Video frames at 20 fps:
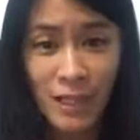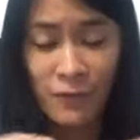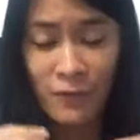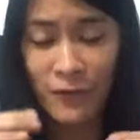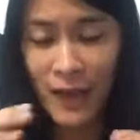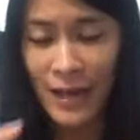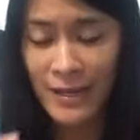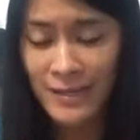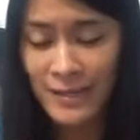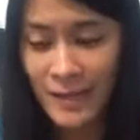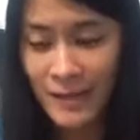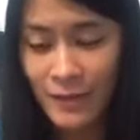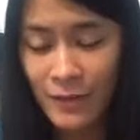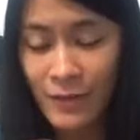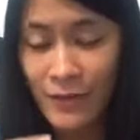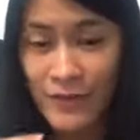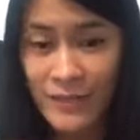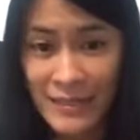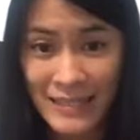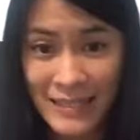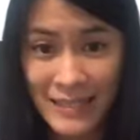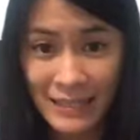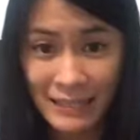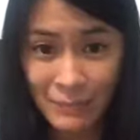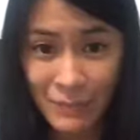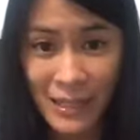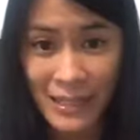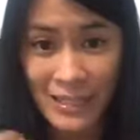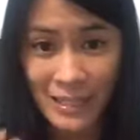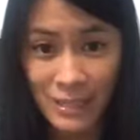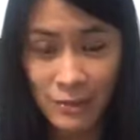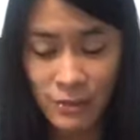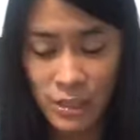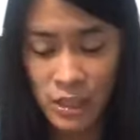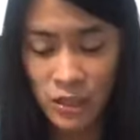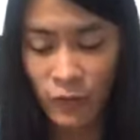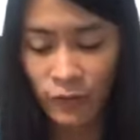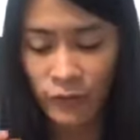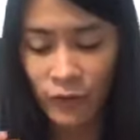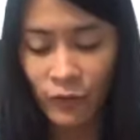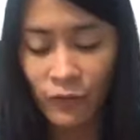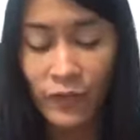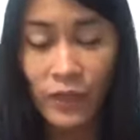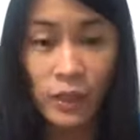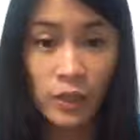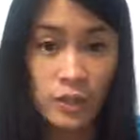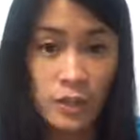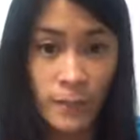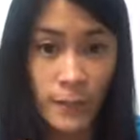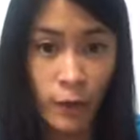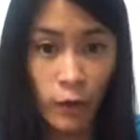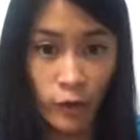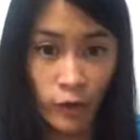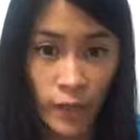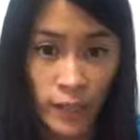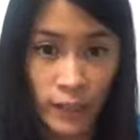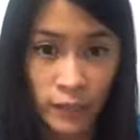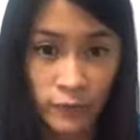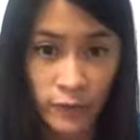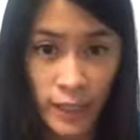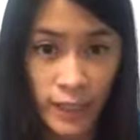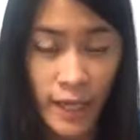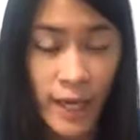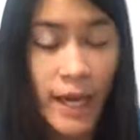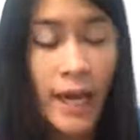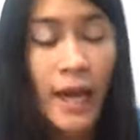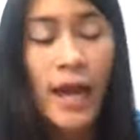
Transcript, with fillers: if let's say you've seen my series of the videos about organic, right?